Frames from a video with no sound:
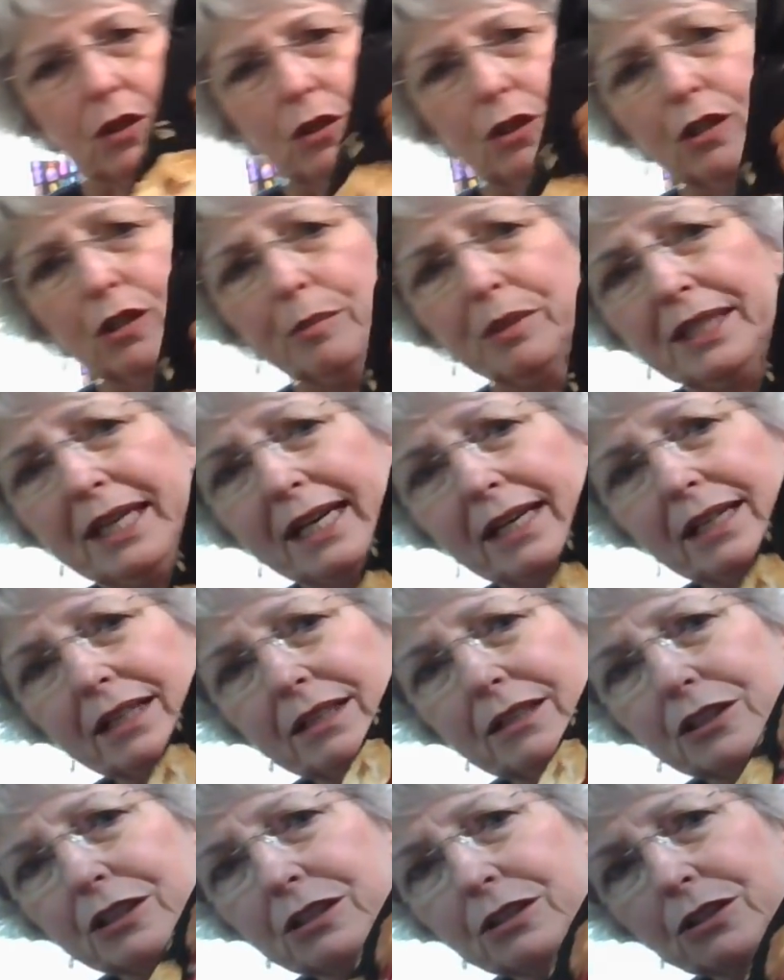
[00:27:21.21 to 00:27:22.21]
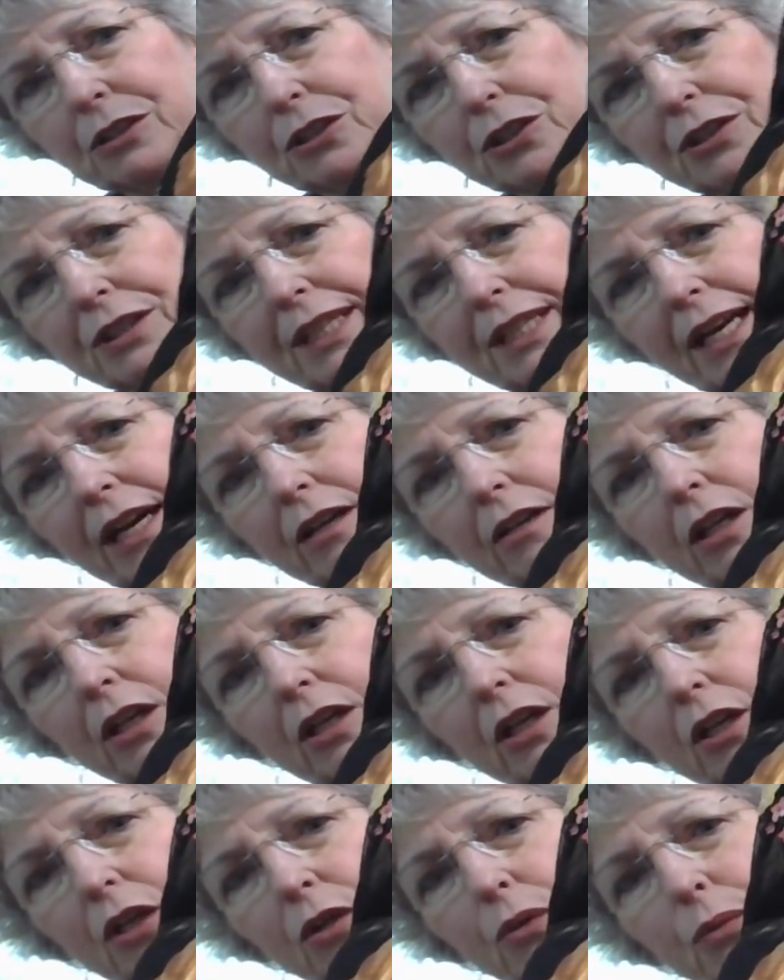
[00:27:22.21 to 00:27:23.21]
Her medallion turned out
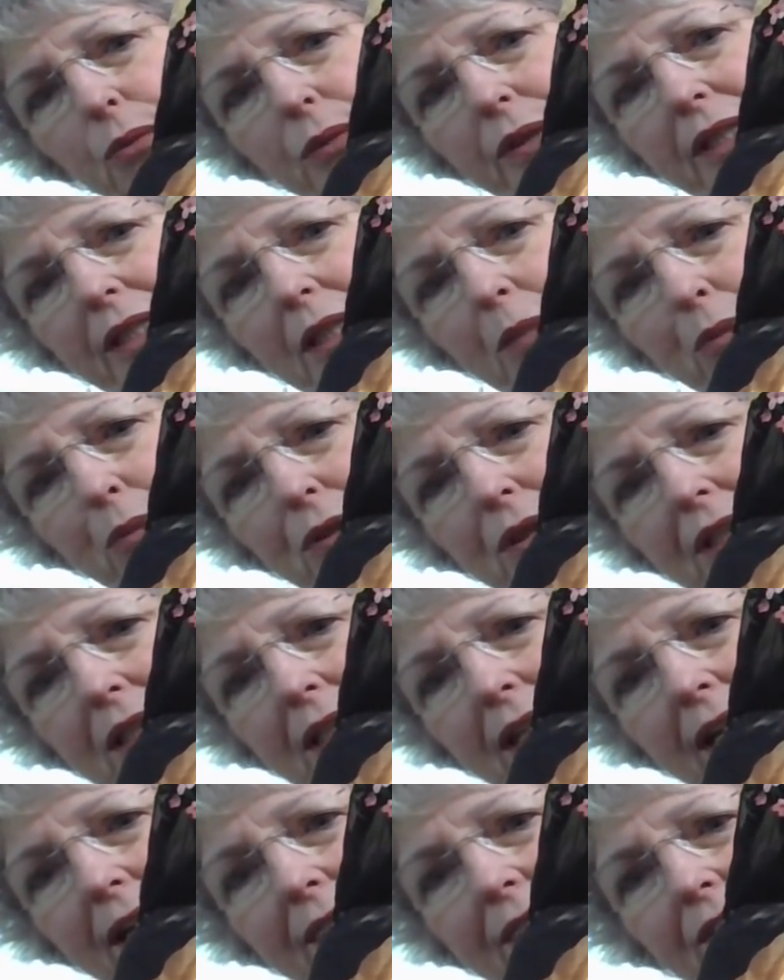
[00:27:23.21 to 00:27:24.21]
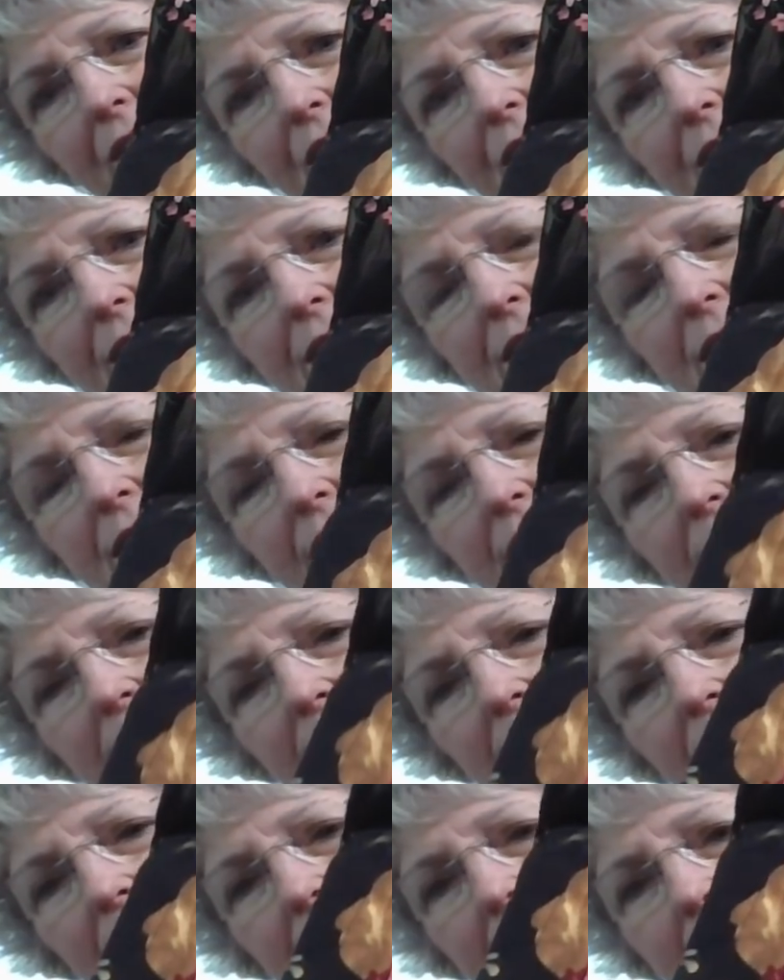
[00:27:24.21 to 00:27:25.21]
really pretty, I thought,
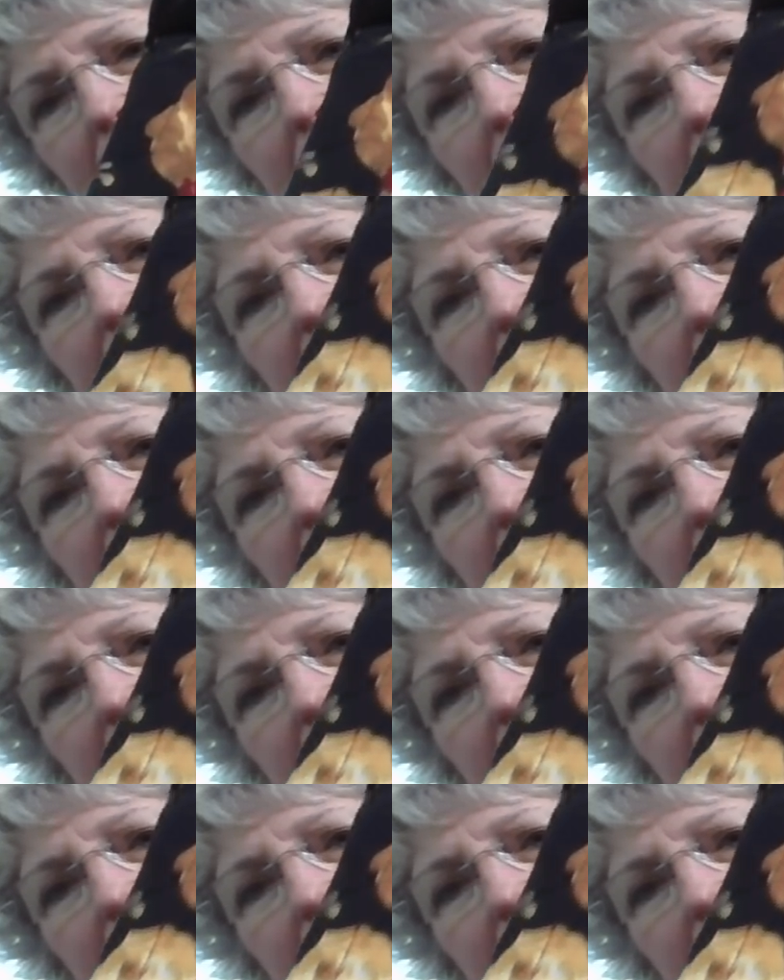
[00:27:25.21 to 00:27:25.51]
and the